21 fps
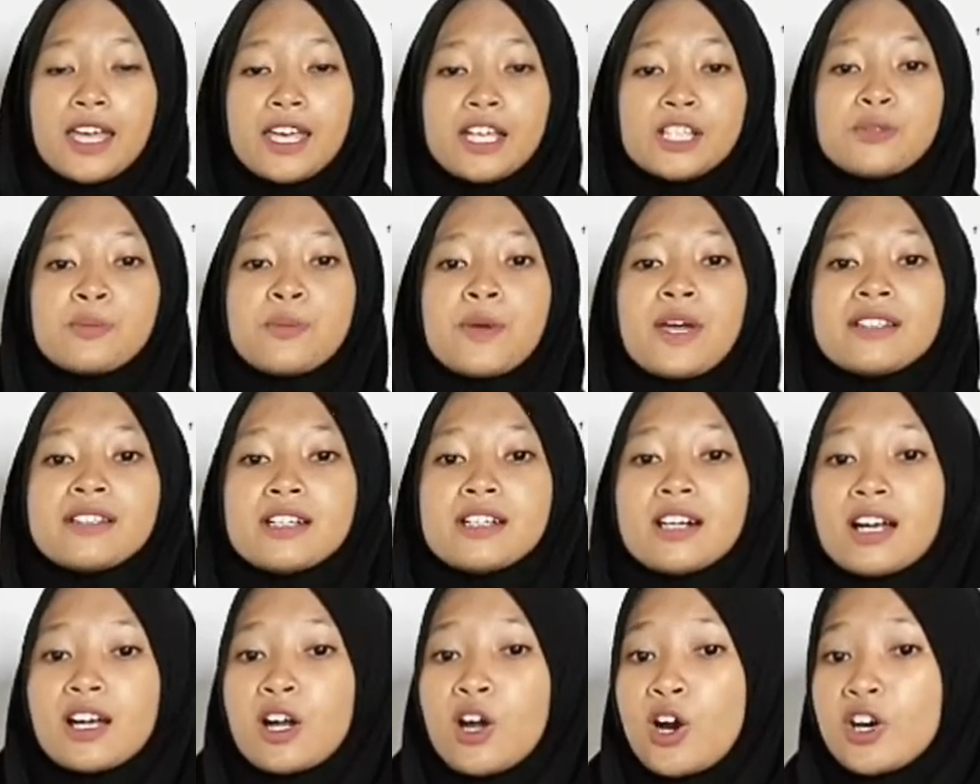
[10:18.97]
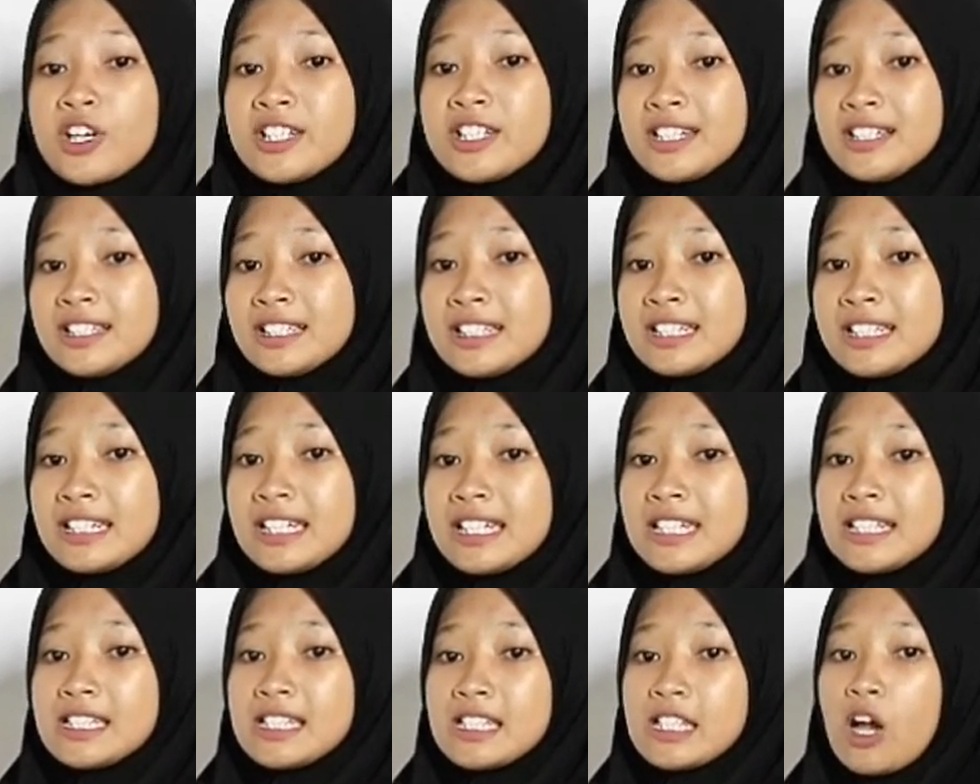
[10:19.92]
It's better according to the
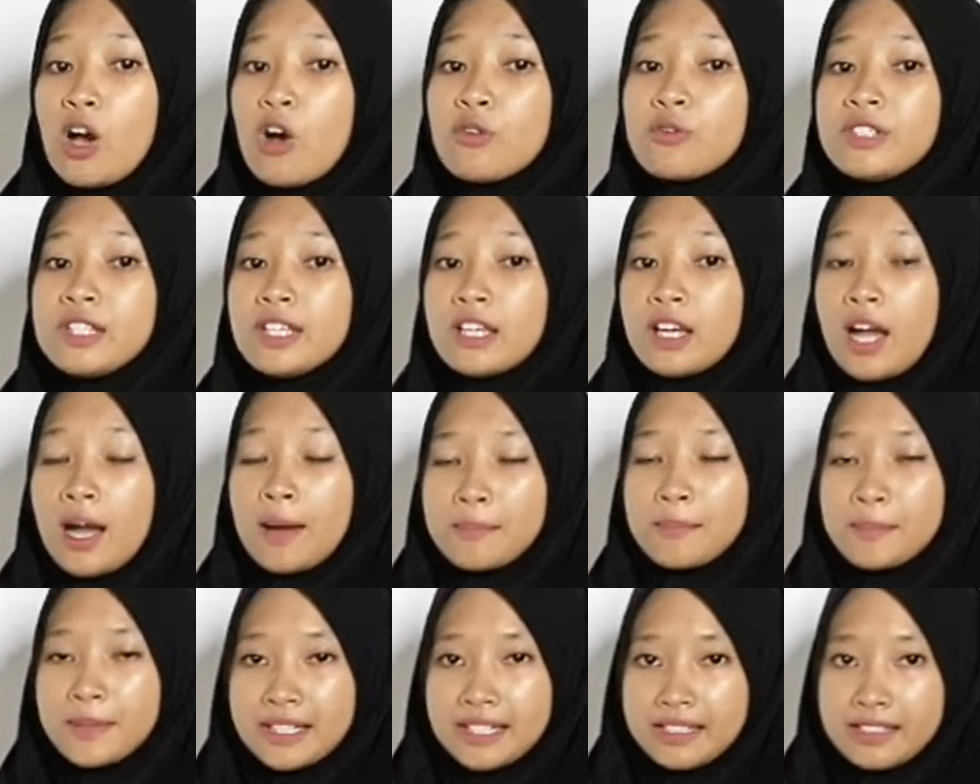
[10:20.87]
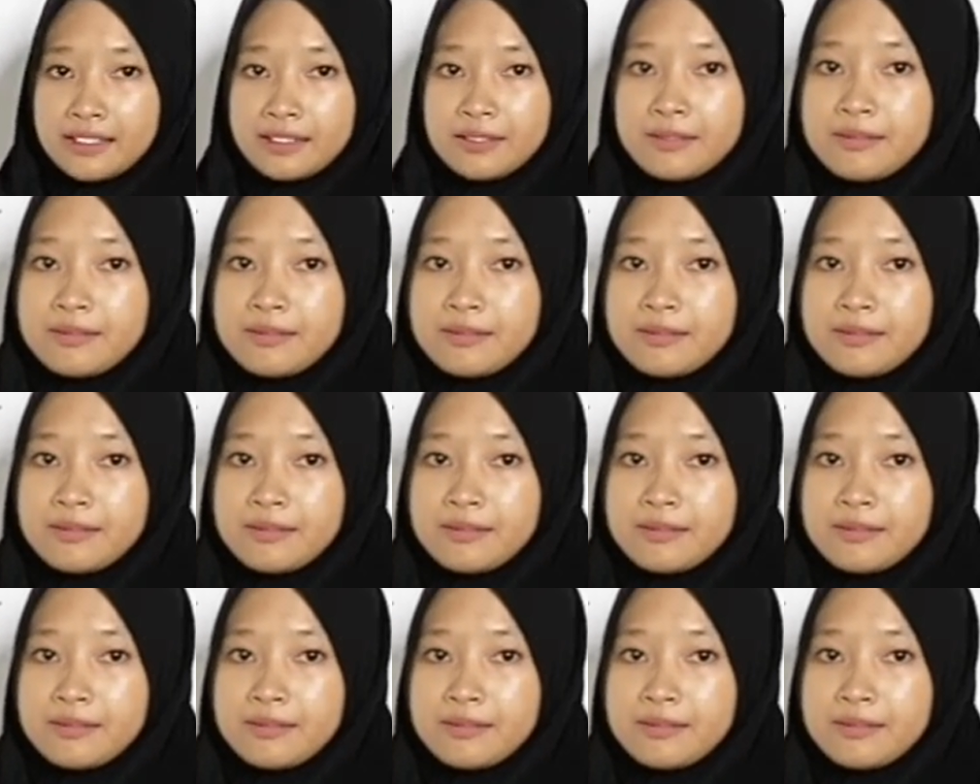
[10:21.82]
needs of the company.